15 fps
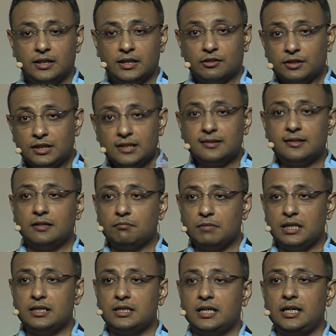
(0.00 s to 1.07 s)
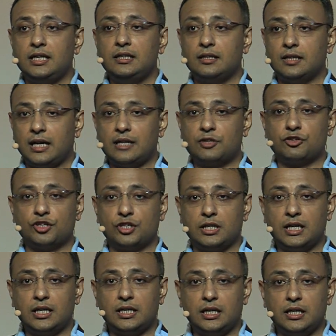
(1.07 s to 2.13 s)
Now, these then maintain the
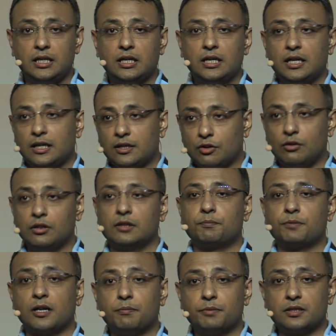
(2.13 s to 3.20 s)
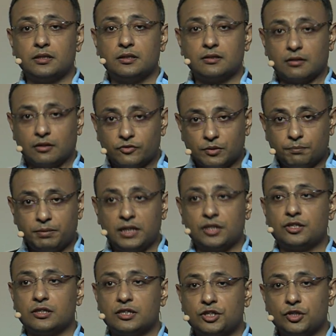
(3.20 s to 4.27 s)
heterogeneity and all the properties of the
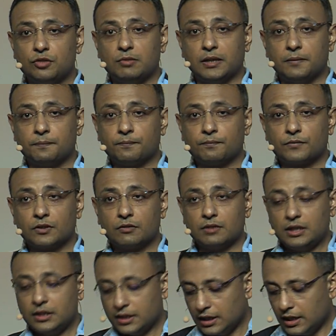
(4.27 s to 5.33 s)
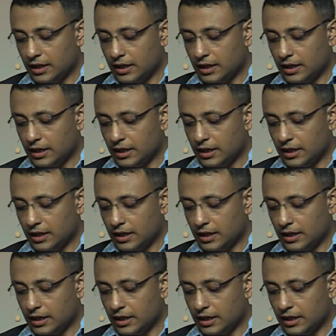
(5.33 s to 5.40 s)
patient's tumor, right?